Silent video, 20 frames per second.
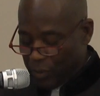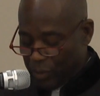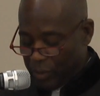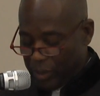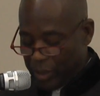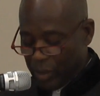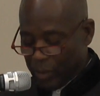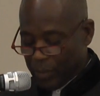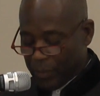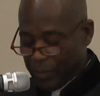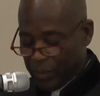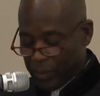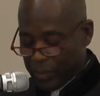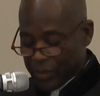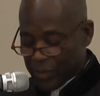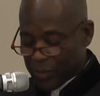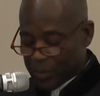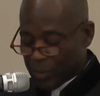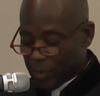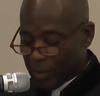helpful is
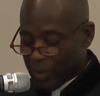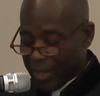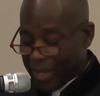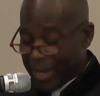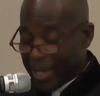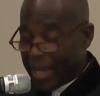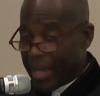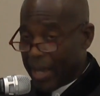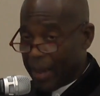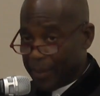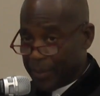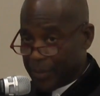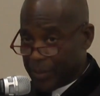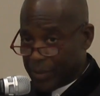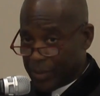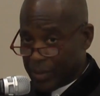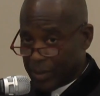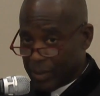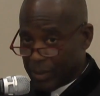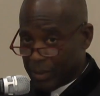
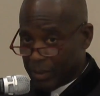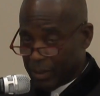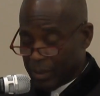perhaps